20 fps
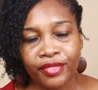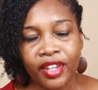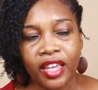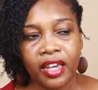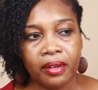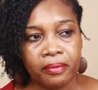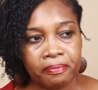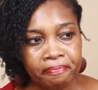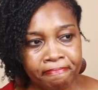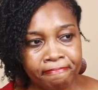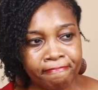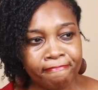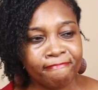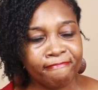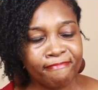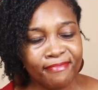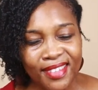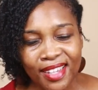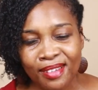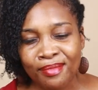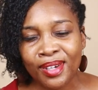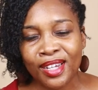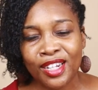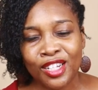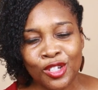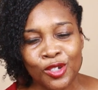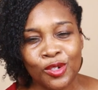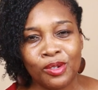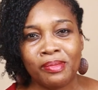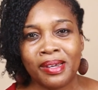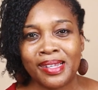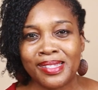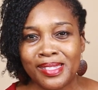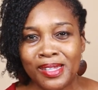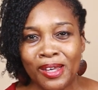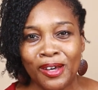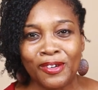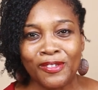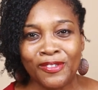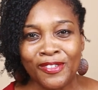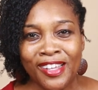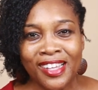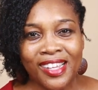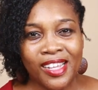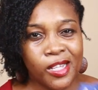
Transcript: Yep, I'm going to do it myself.